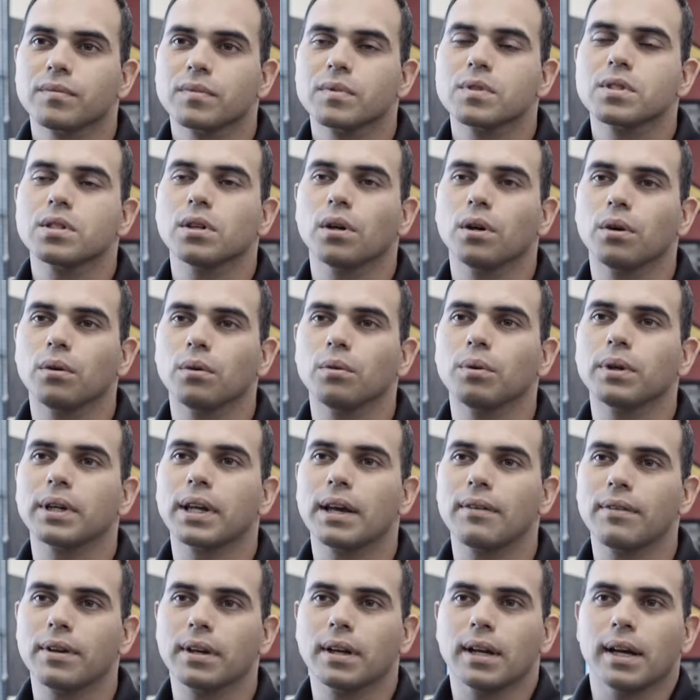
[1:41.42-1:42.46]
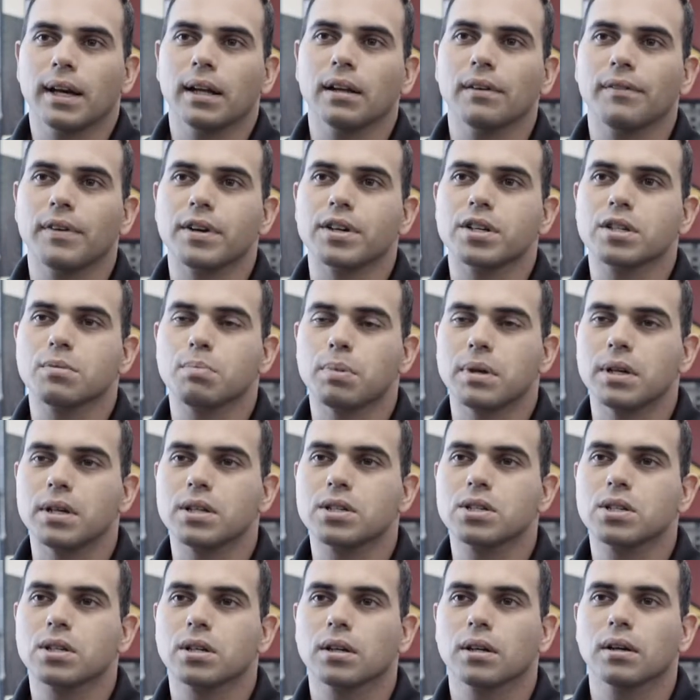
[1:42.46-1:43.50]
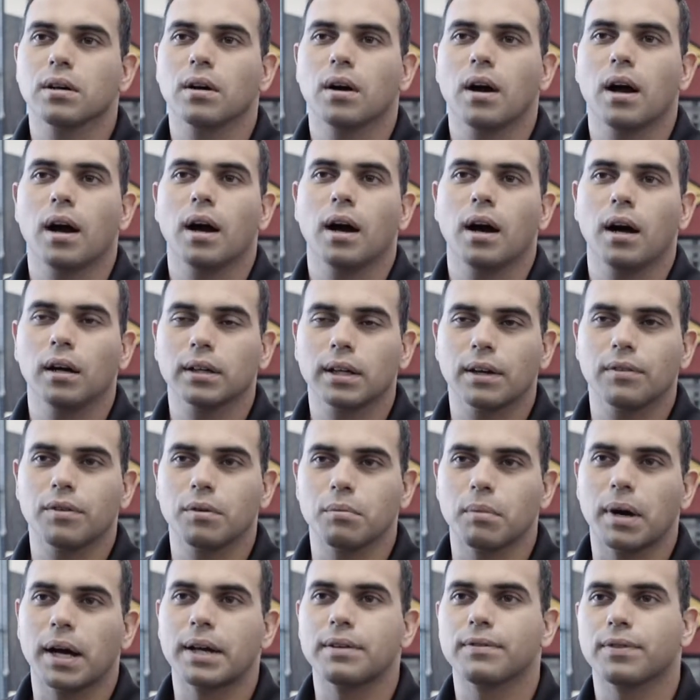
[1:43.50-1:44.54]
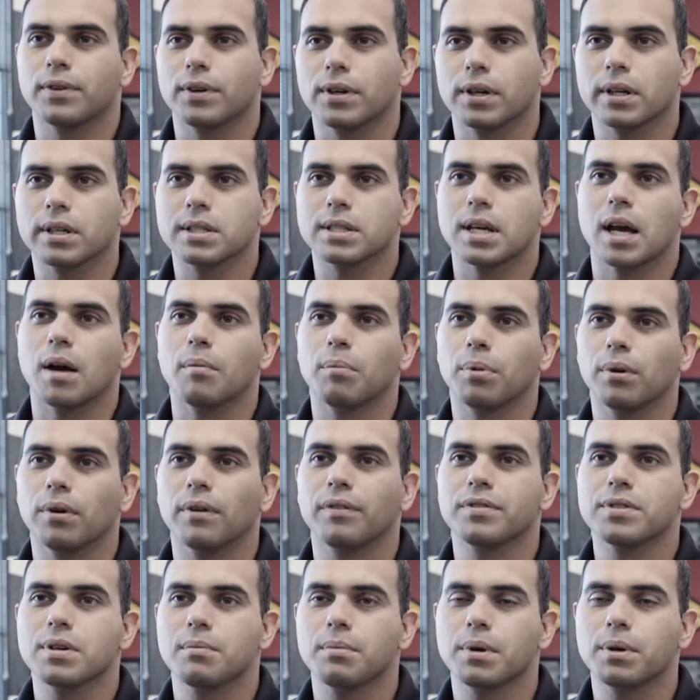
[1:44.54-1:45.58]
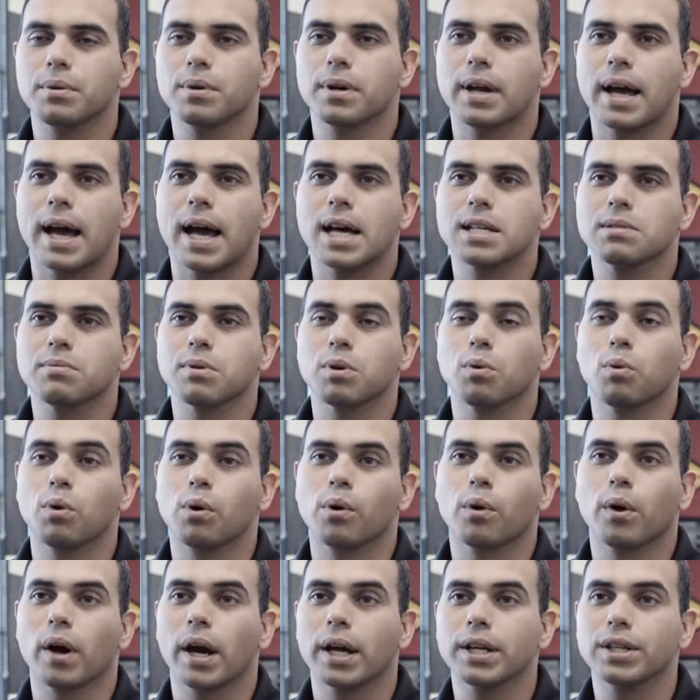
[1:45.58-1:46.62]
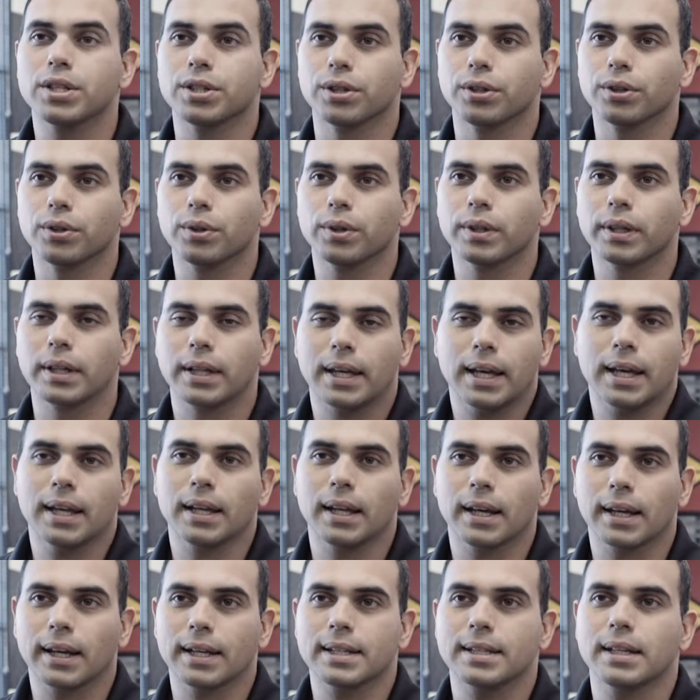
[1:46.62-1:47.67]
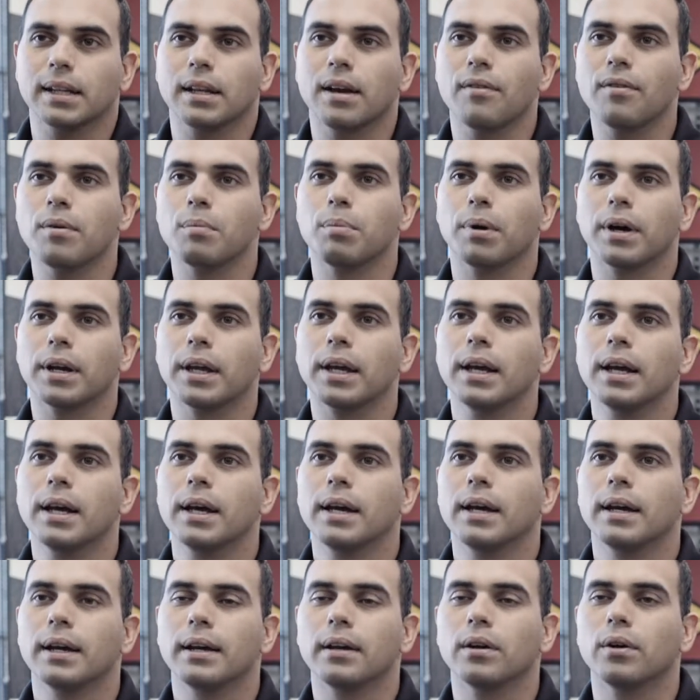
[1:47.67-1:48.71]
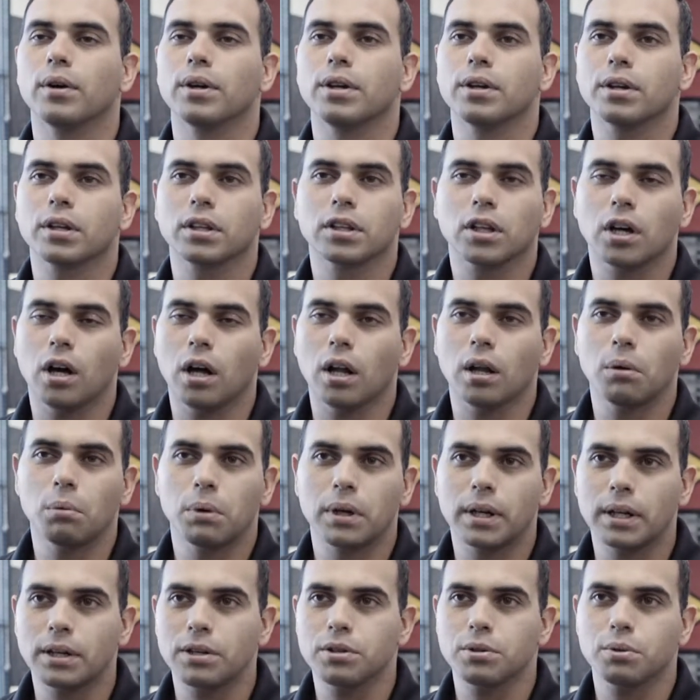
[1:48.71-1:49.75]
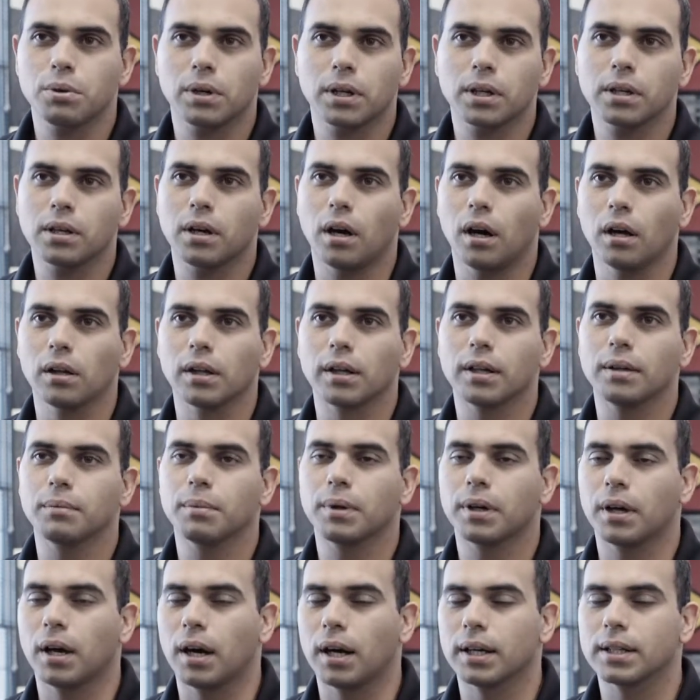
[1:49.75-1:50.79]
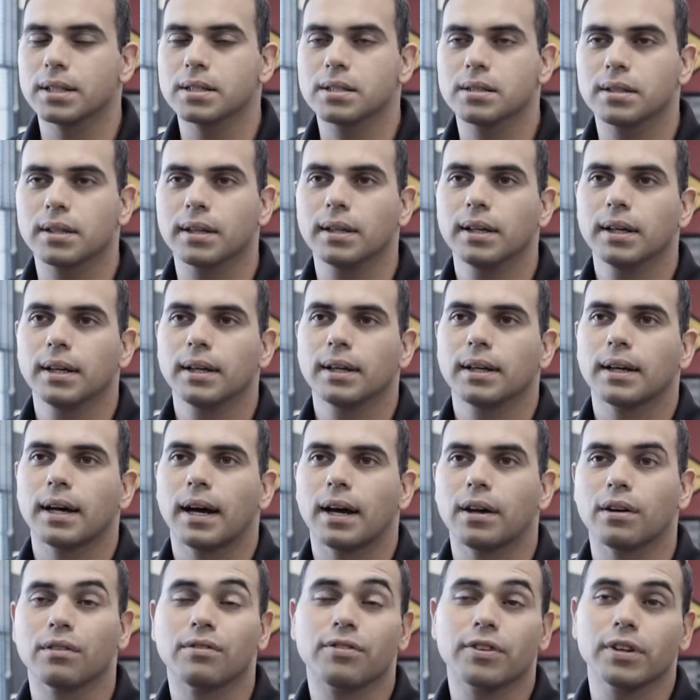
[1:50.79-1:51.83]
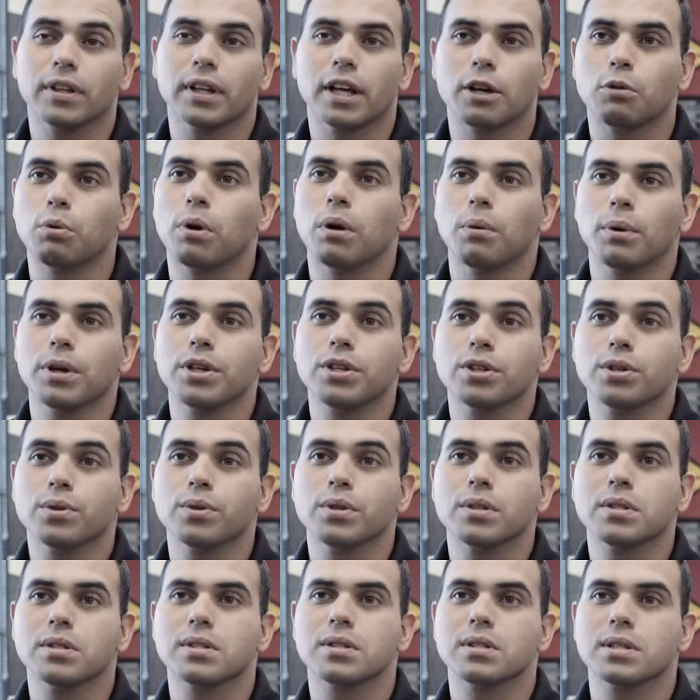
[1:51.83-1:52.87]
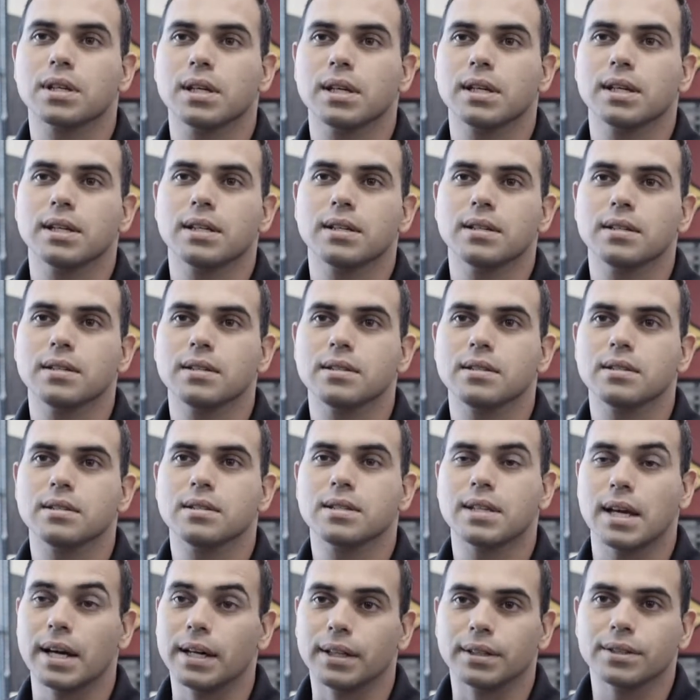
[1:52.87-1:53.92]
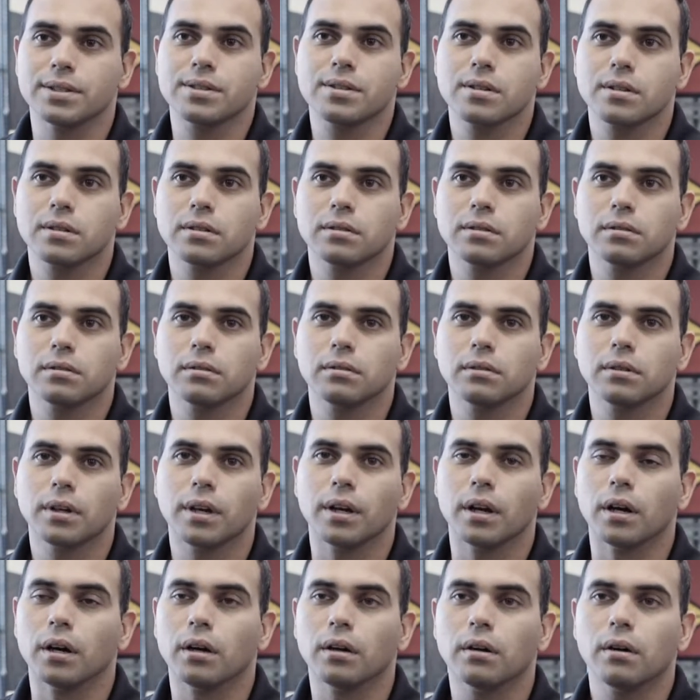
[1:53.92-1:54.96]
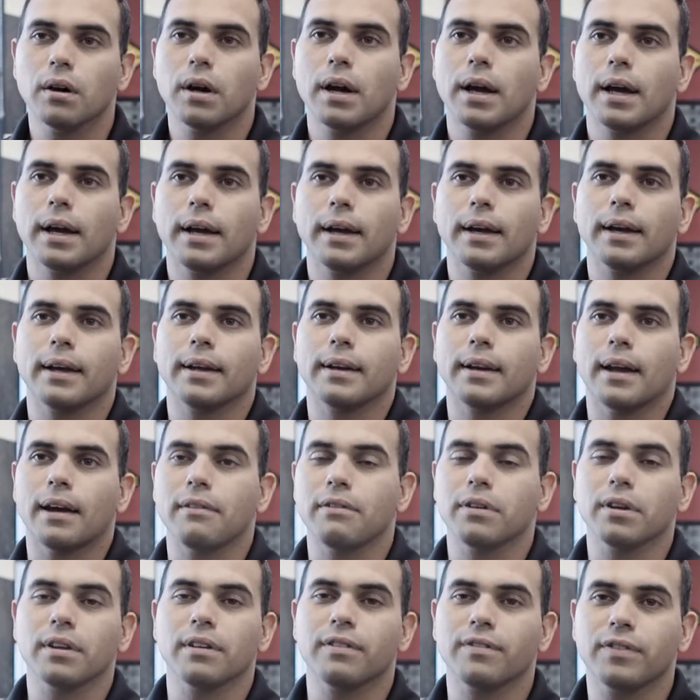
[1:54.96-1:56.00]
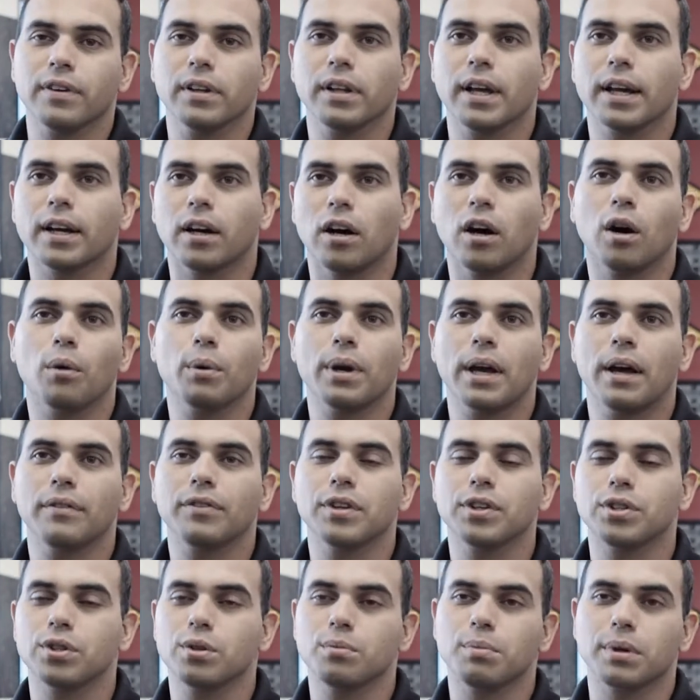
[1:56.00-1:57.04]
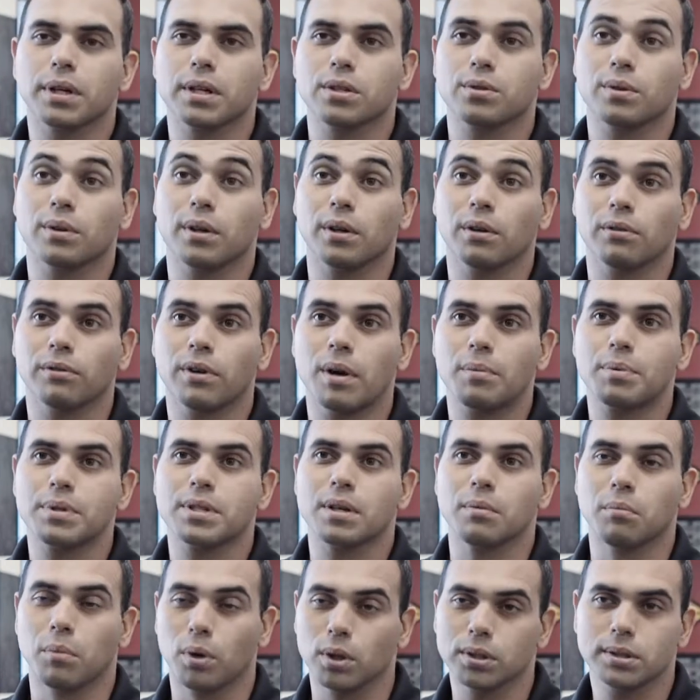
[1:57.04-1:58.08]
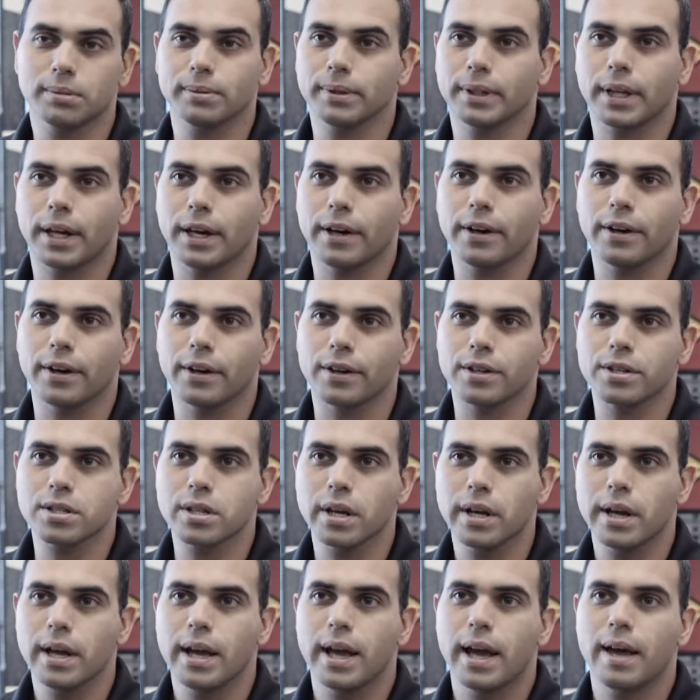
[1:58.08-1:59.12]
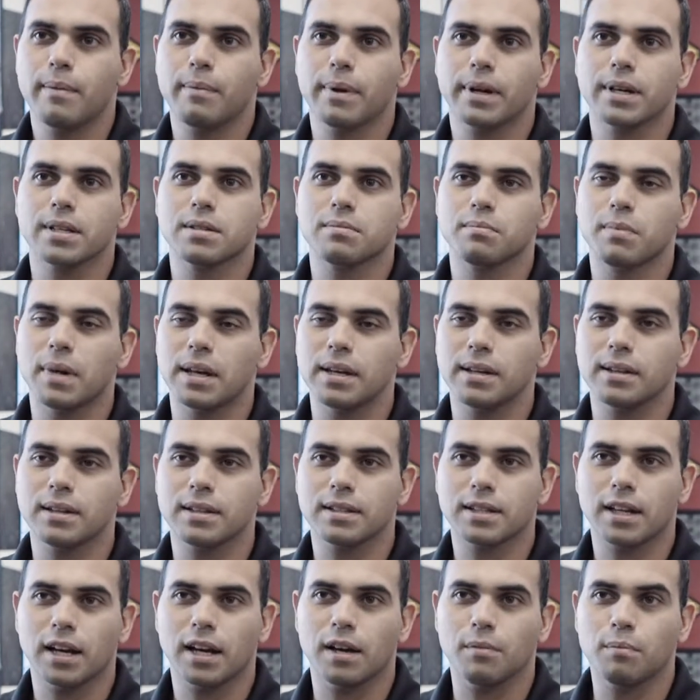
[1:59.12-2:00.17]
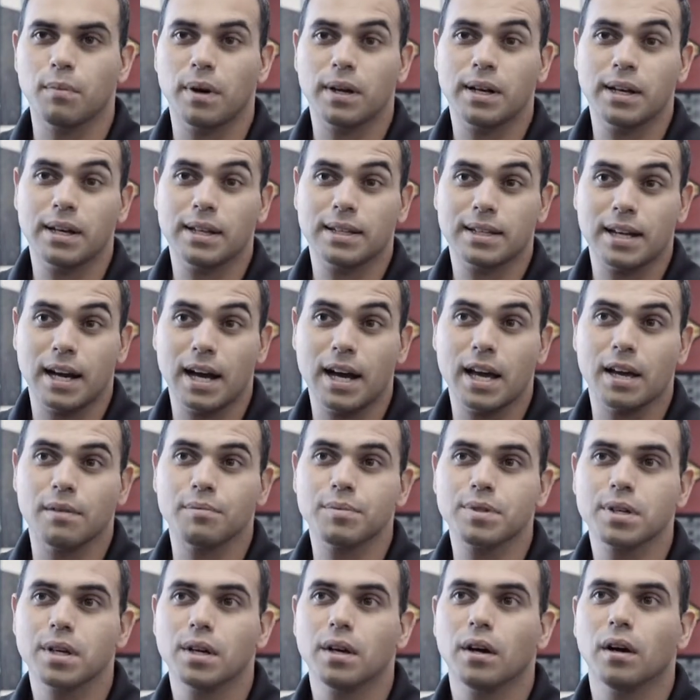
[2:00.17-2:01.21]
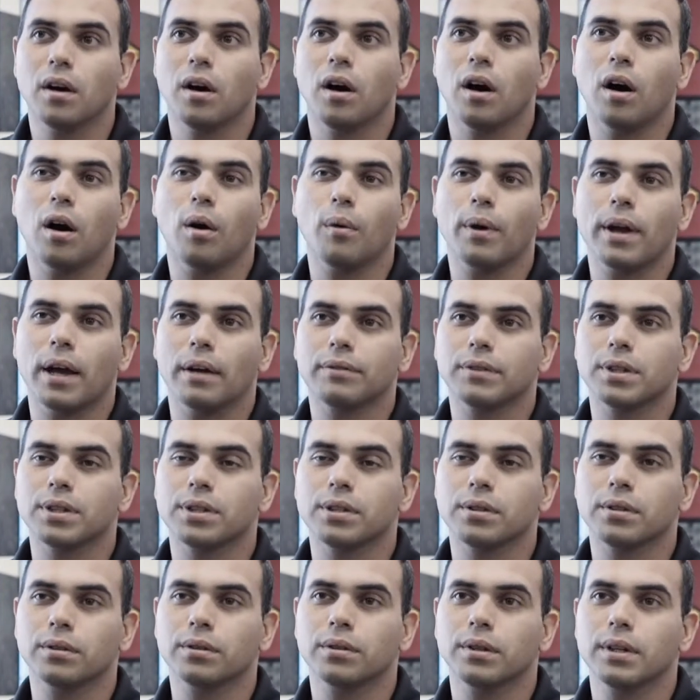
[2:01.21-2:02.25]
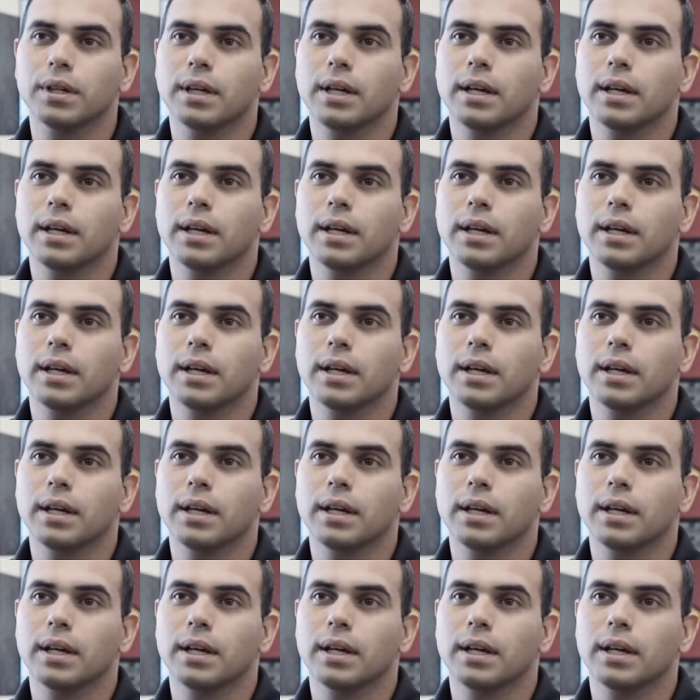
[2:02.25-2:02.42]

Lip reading: So when giving an elevator speech, I'll give you mine for example. If somebody were to ask me, what do I do? And again, like I tell everybody, you can call it whatever you want to call it, but honestly, I don't feel like what we do is sales, and I really feel like all we have to do, because we represent multiple carriers, and because many times, all we have to do